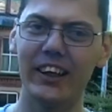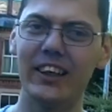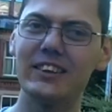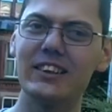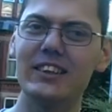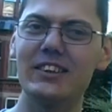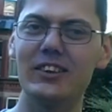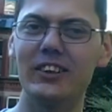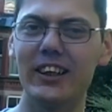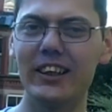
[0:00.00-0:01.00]
It's
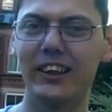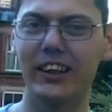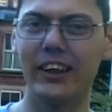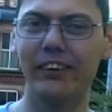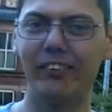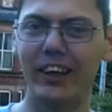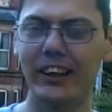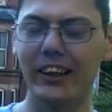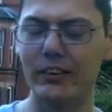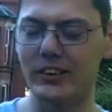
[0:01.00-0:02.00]
sort of like, I
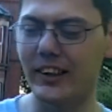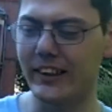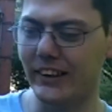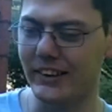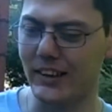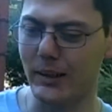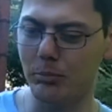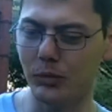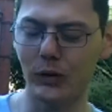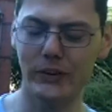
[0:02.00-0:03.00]
know it's like a type
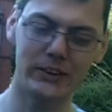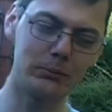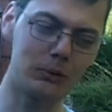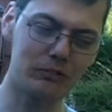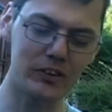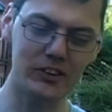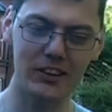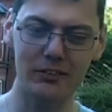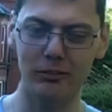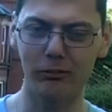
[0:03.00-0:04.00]
of autism, although it's
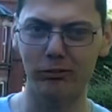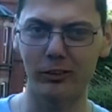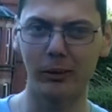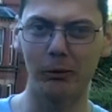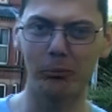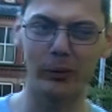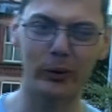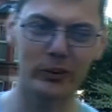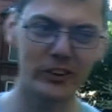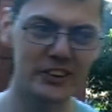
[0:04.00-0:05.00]
different from
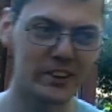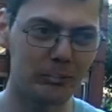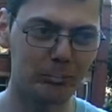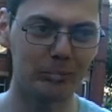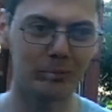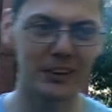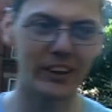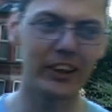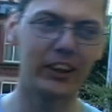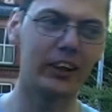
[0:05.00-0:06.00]
autism
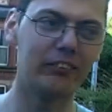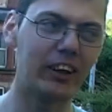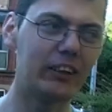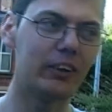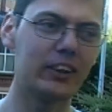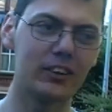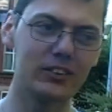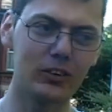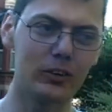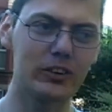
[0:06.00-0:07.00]
anyway, because
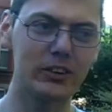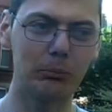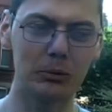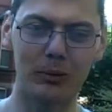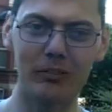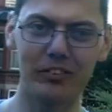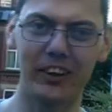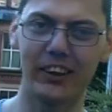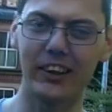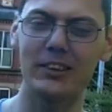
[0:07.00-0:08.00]
autism is one
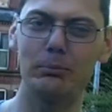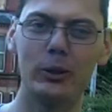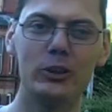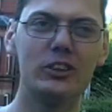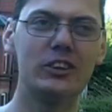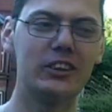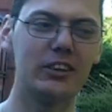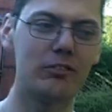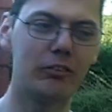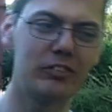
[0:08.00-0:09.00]
thing and Asperger's is a
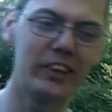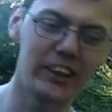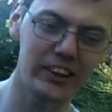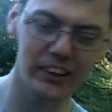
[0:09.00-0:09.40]
different thing.